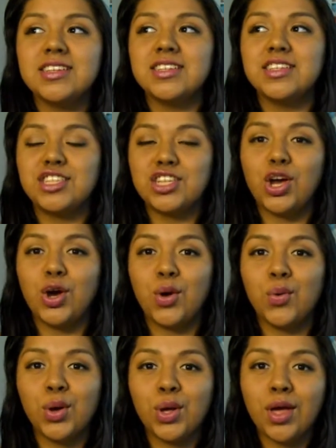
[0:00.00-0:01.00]

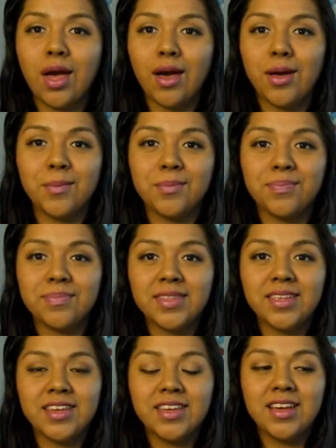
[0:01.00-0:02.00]
So
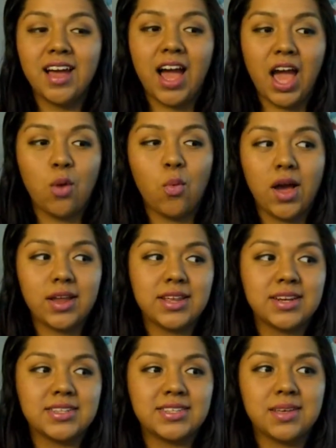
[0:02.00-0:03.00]
I
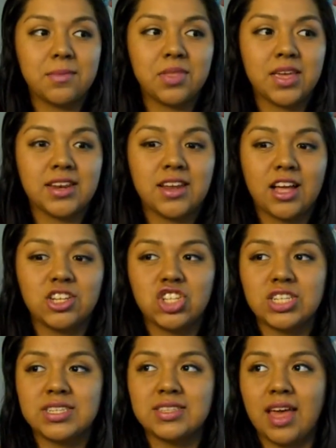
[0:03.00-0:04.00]
wanted something, not
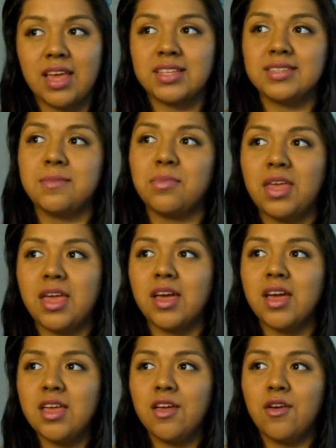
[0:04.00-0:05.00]
just like
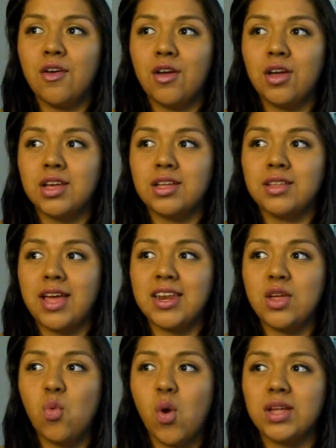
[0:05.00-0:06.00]
something. I
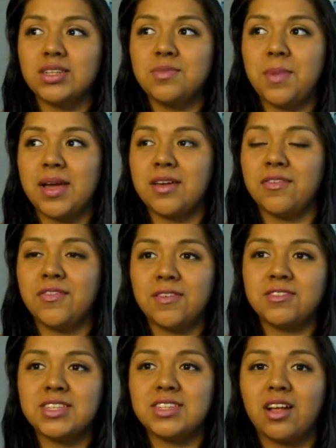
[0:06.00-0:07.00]
didn't want to buy a
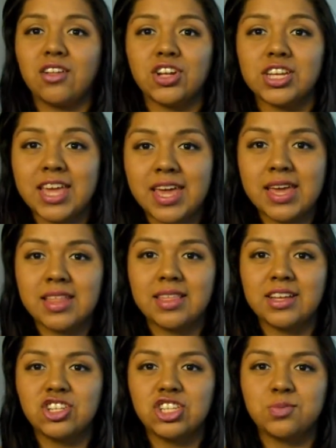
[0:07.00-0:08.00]
$50 kit
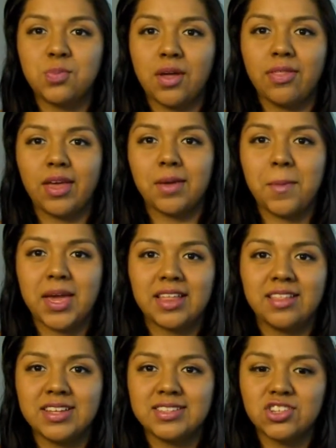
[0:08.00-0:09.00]
that just brought like my
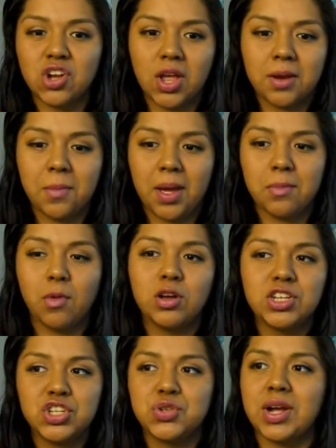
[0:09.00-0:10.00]
cleanser and my
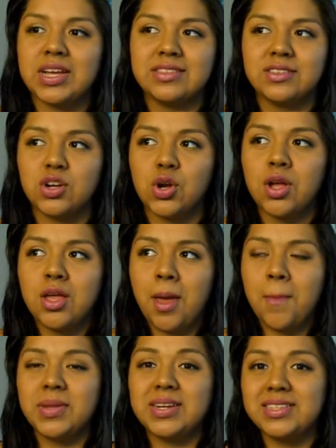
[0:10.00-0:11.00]
moisturizer,
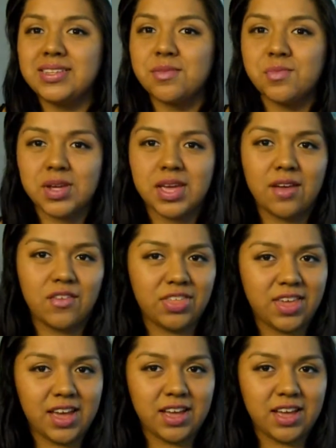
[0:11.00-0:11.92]
but it didn't bring everything